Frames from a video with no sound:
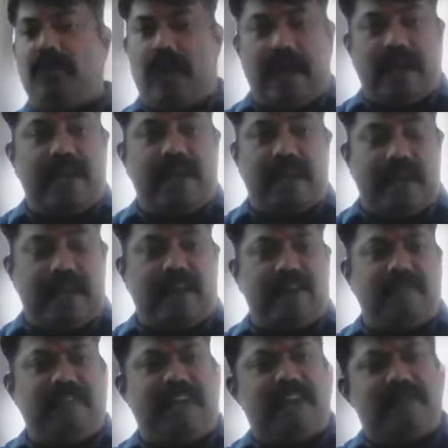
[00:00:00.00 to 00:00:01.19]
So
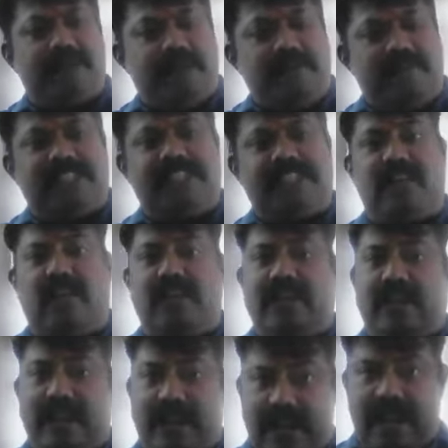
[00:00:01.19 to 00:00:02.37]
we are investing on
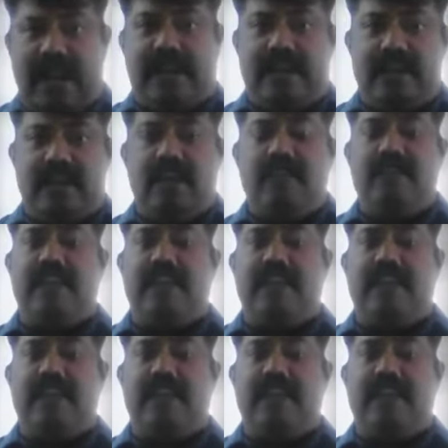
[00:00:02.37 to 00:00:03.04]
the land,